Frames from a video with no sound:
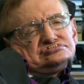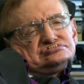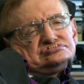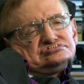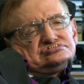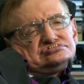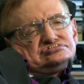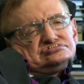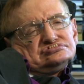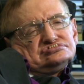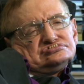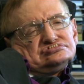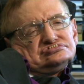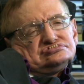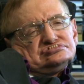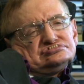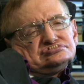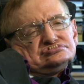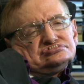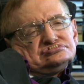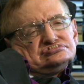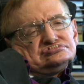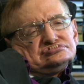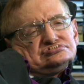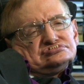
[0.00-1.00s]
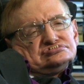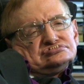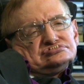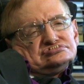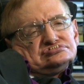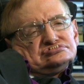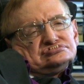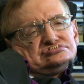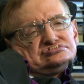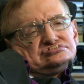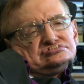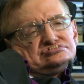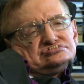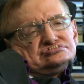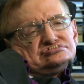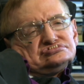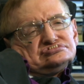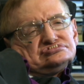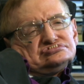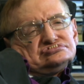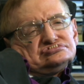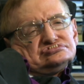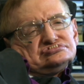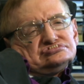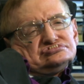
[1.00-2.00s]

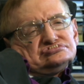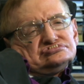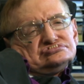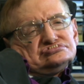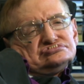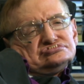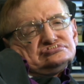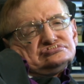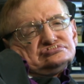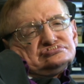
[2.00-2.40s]
[no speech]